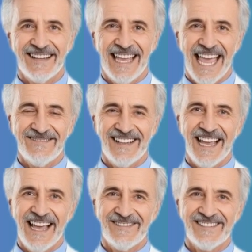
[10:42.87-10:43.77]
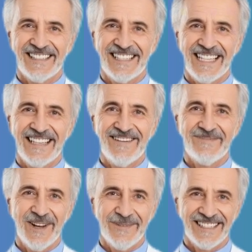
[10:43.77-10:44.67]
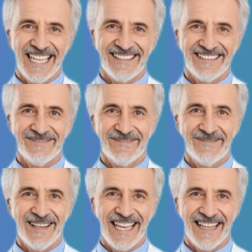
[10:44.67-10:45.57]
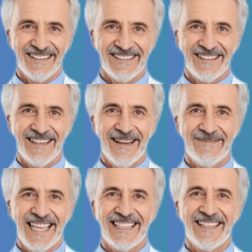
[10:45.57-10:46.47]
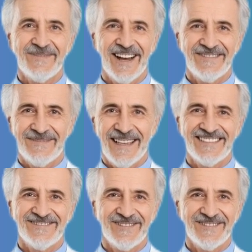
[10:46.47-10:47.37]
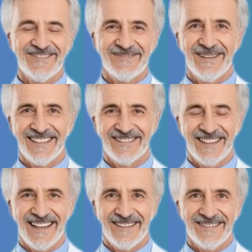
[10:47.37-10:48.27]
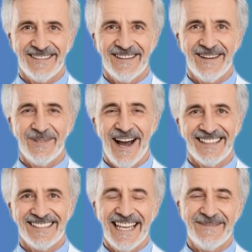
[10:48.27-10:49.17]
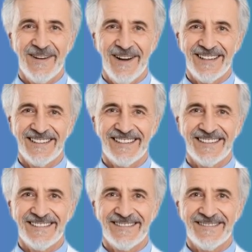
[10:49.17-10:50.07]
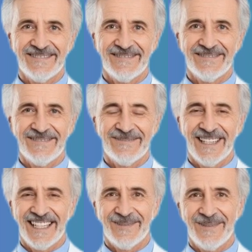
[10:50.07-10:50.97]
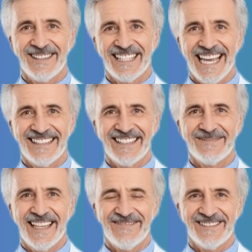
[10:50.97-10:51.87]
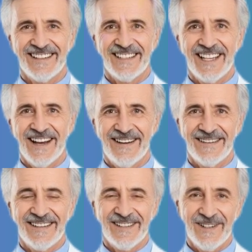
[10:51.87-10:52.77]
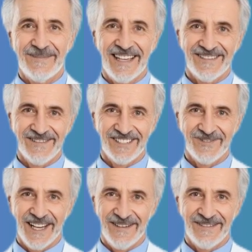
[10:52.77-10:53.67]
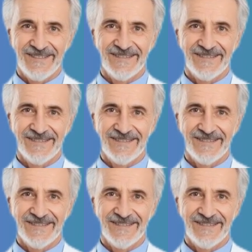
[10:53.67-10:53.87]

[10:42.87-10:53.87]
Avocados contain even more potassium than bananas, making them one of the best foods for muscle health. Why is that important? Because when potassium levels are low, your muscles struggle.